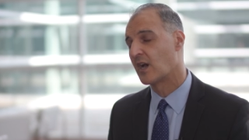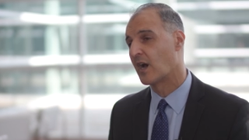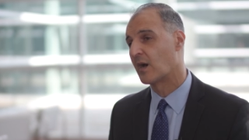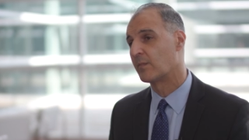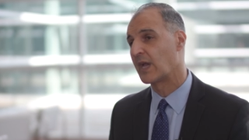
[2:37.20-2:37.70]

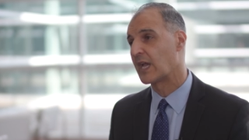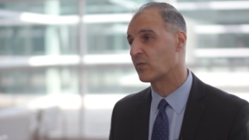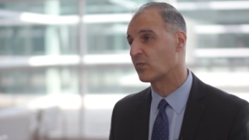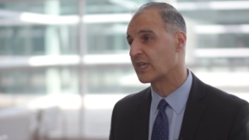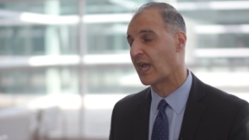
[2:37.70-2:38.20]
um,
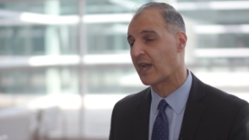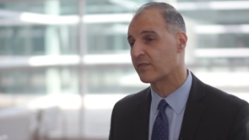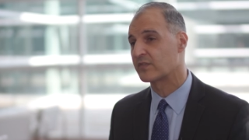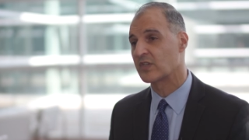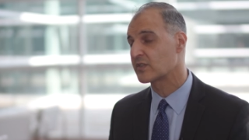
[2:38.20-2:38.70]
and we
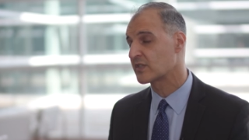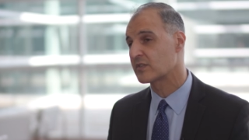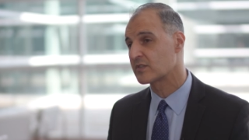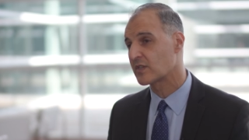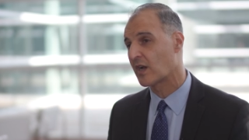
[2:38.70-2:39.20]
have
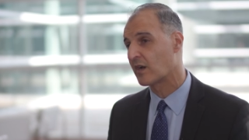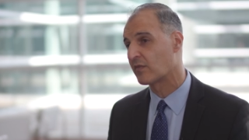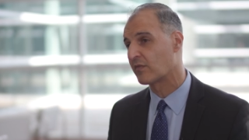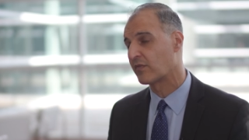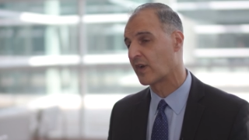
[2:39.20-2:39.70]
dozens
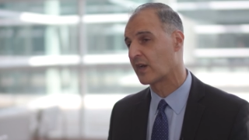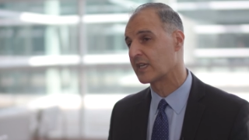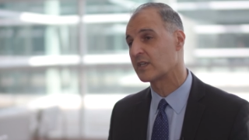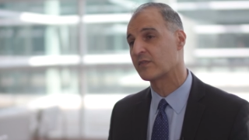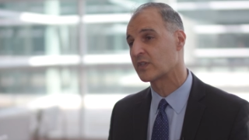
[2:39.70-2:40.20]
of uh,
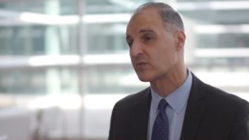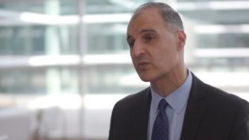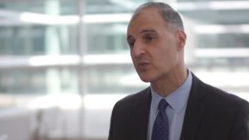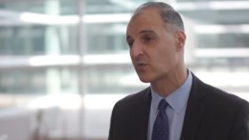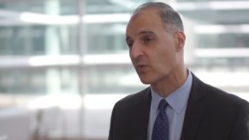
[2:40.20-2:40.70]

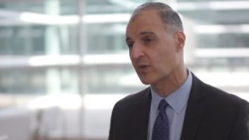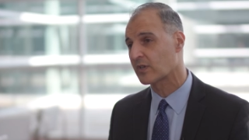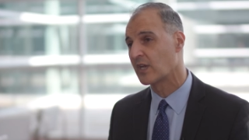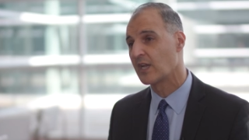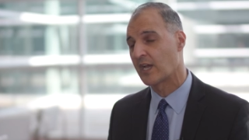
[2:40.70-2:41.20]
individuals who
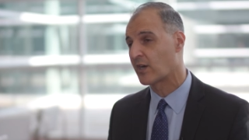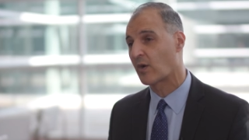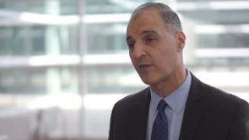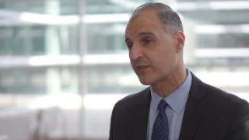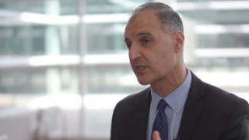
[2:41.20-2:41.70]
work in
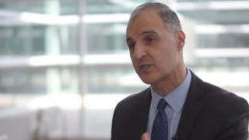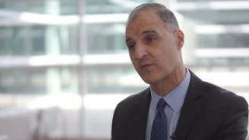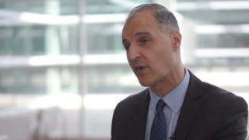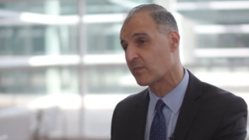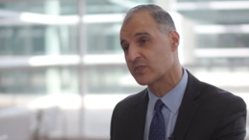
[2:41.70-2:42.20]
our offices
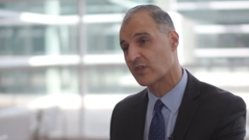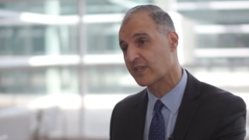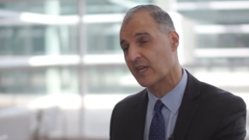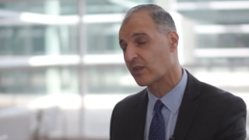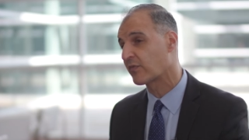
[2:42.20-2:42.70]
from
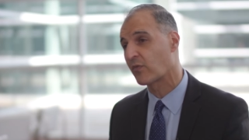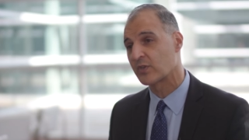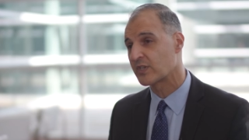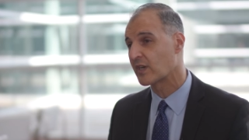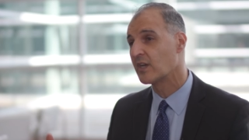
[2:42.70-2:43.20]
Southern
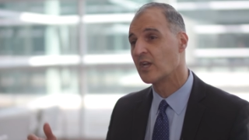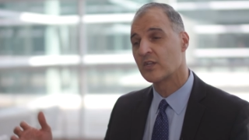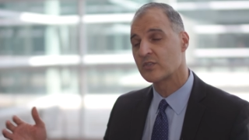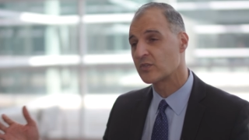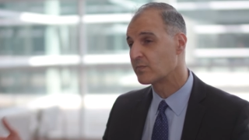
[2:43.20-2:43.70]
California
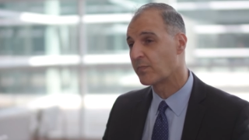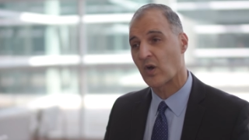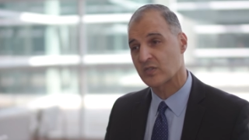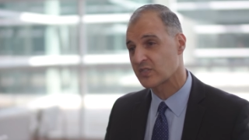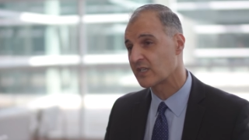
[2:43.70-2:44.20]
to
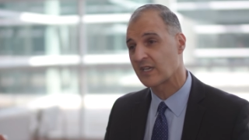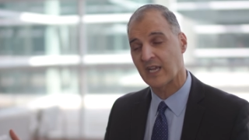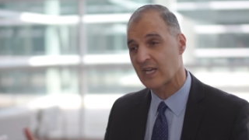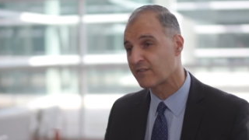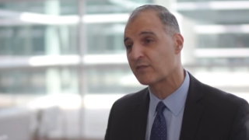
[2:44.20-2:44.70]
Boston and
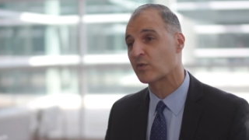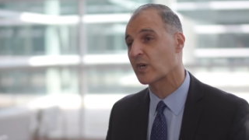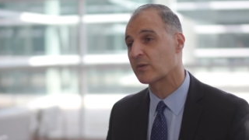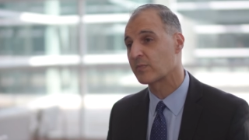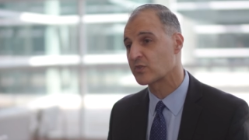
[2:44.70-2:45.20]
kind of
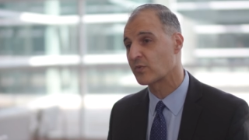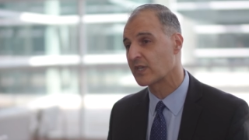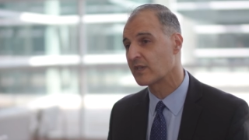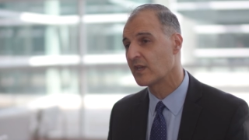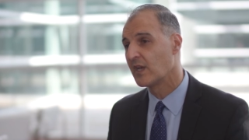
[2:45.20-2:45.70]
everywhere in
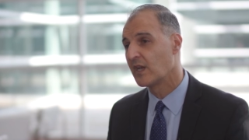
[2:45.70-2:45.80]
between.